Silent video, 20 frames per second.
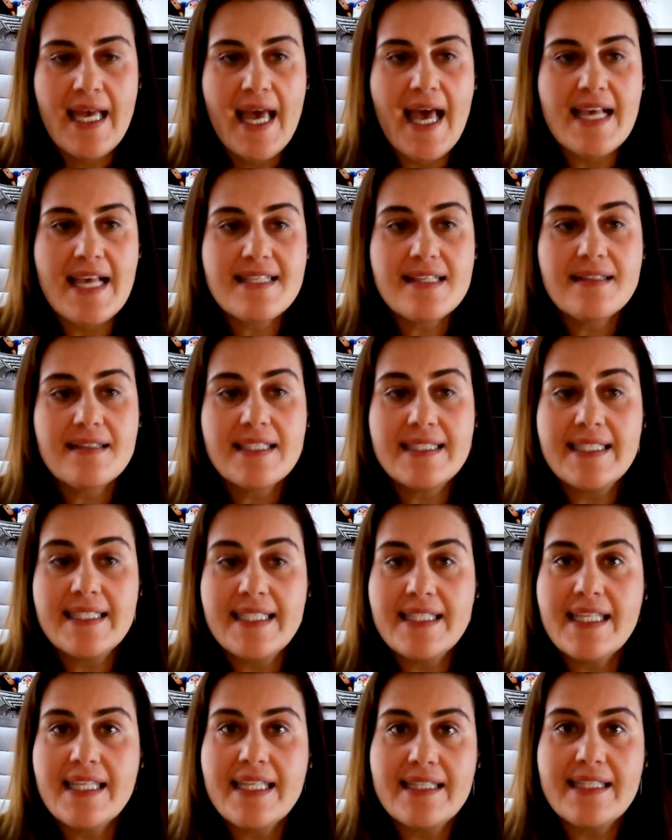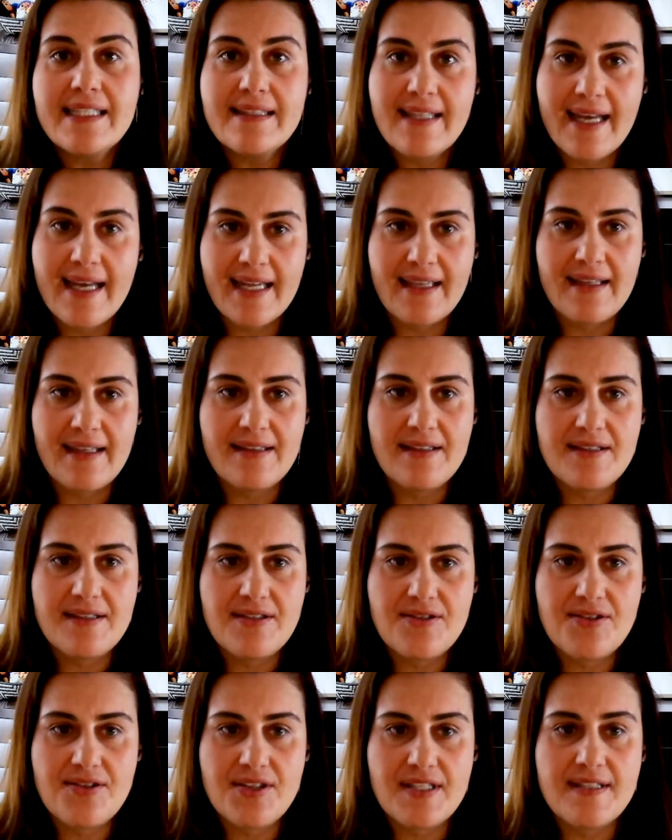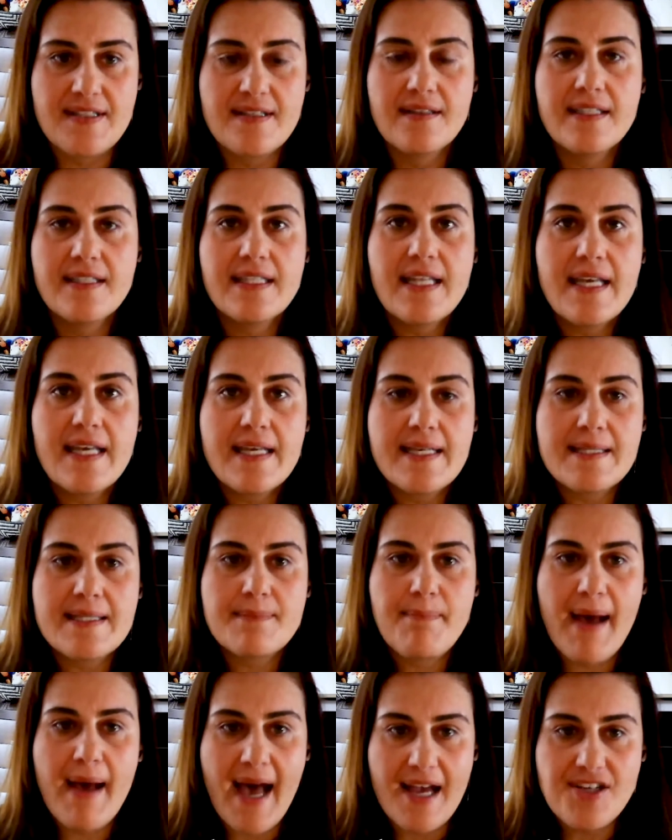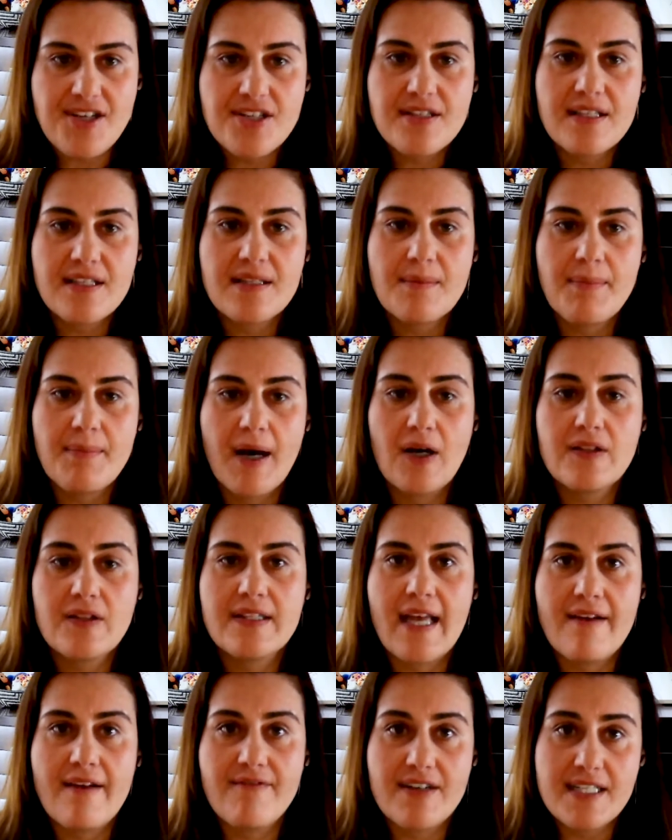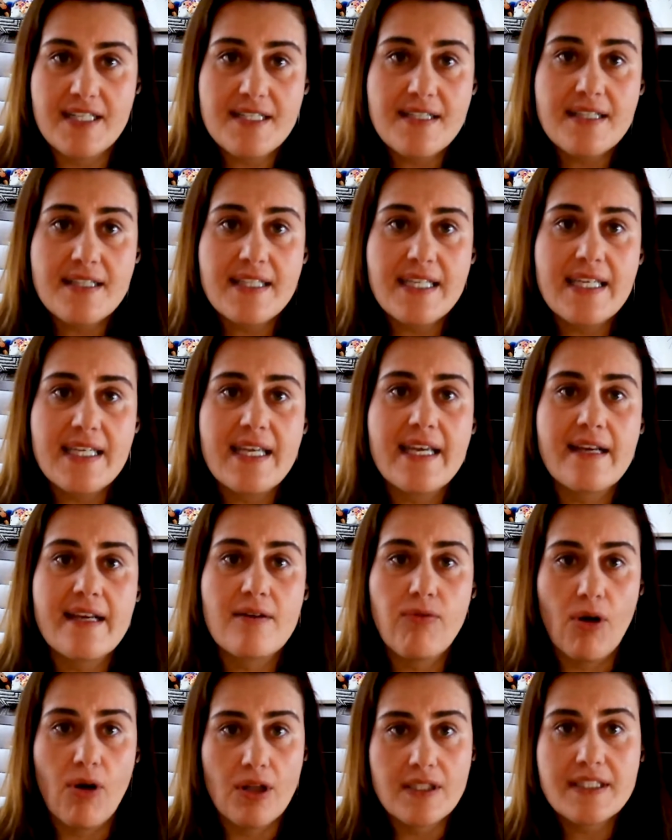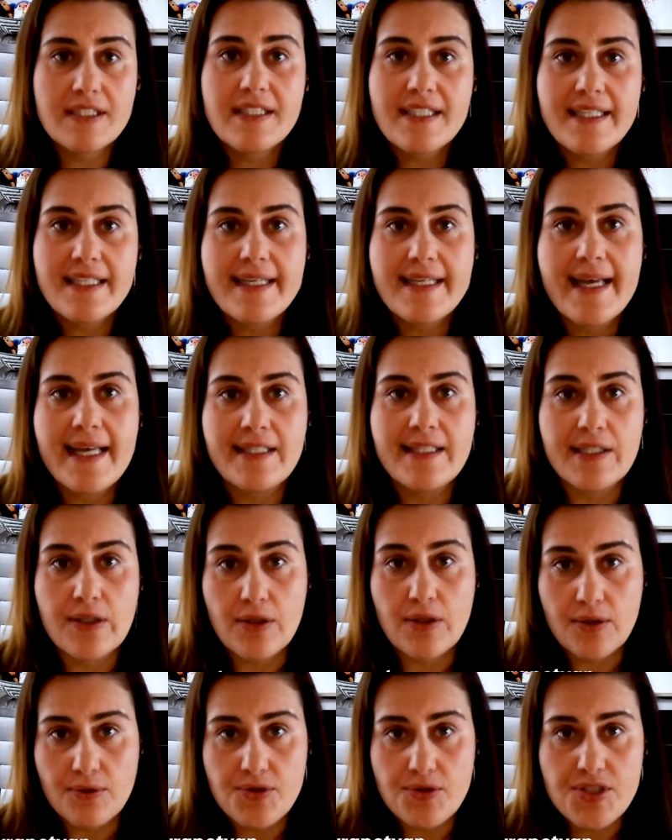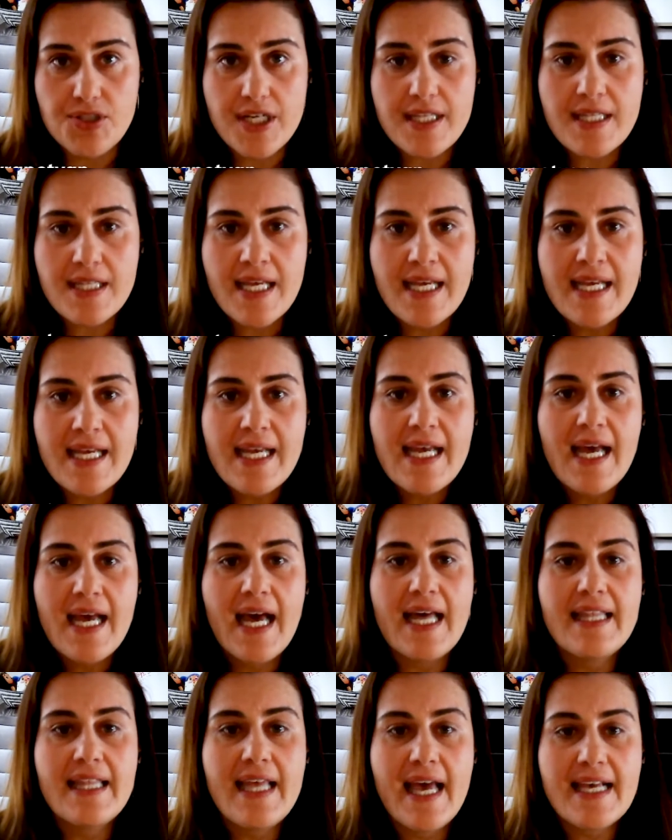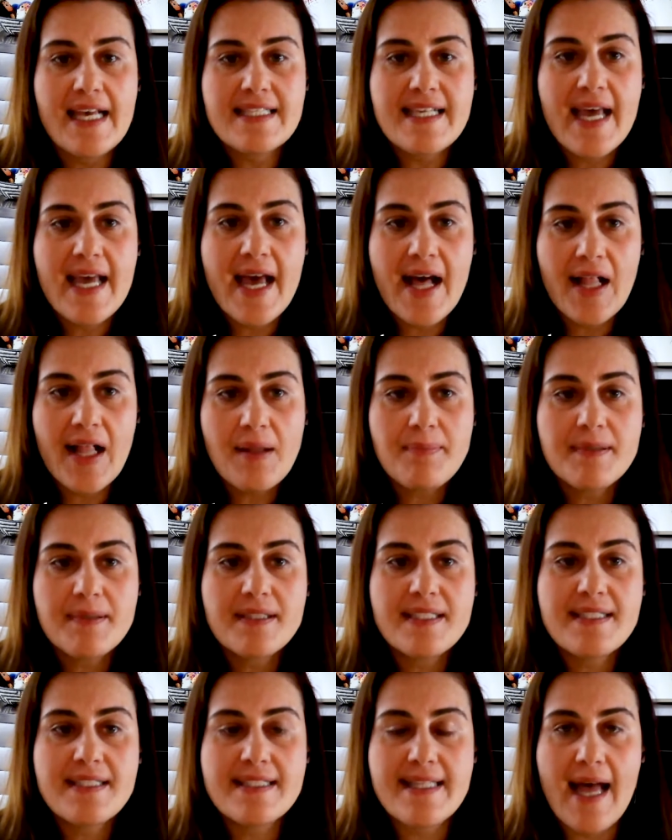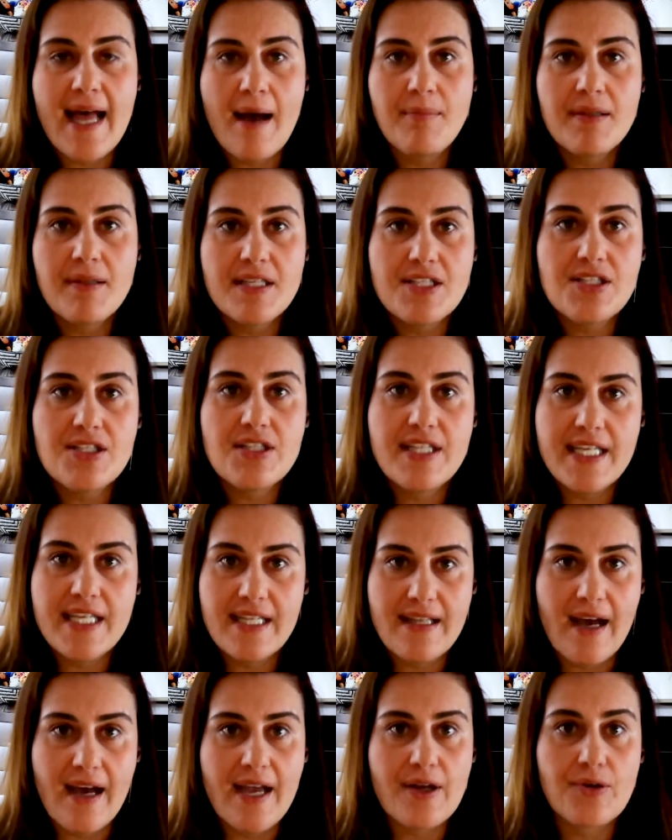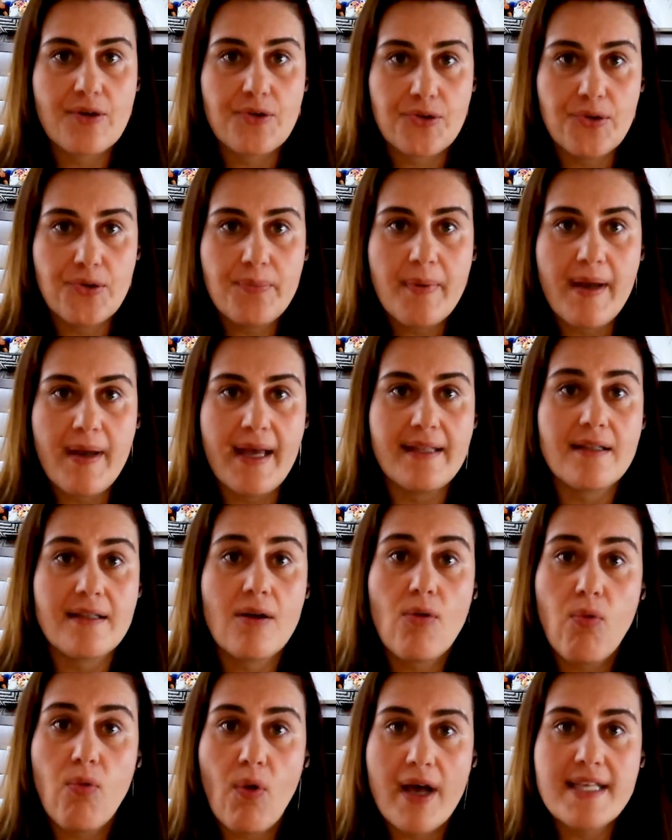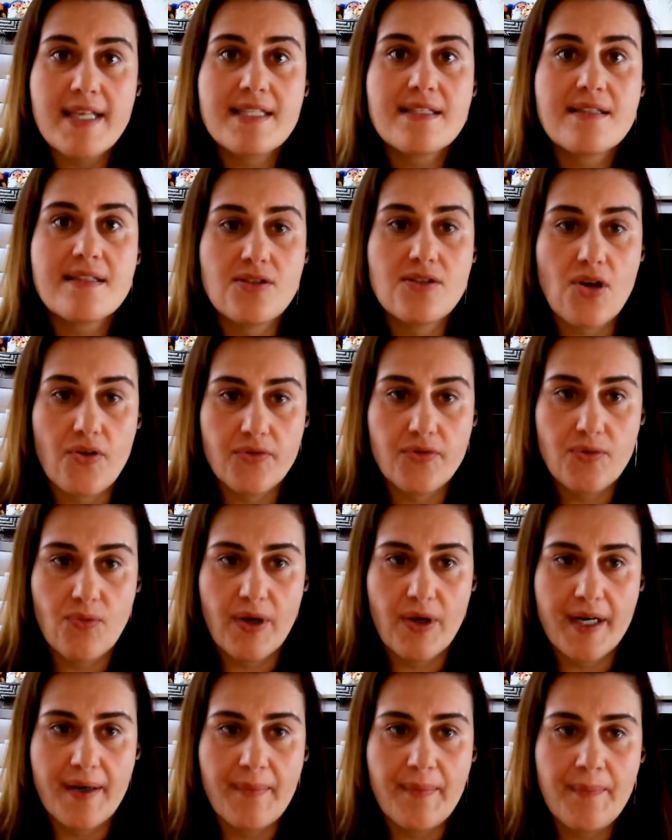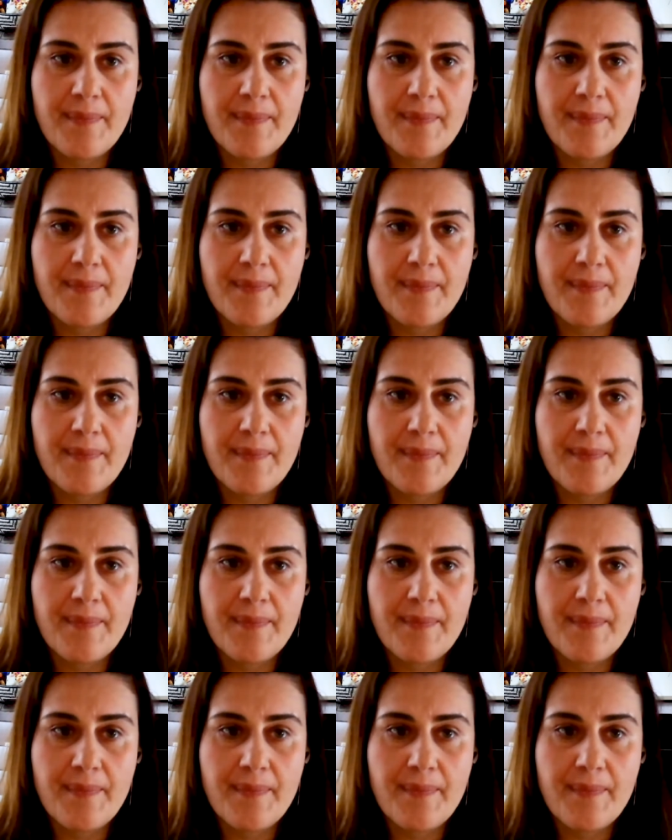As a Latina in tech industry, Selina is passionate about diversity, equality, and inclusion, and has helped establish D&I Group at Quest Software.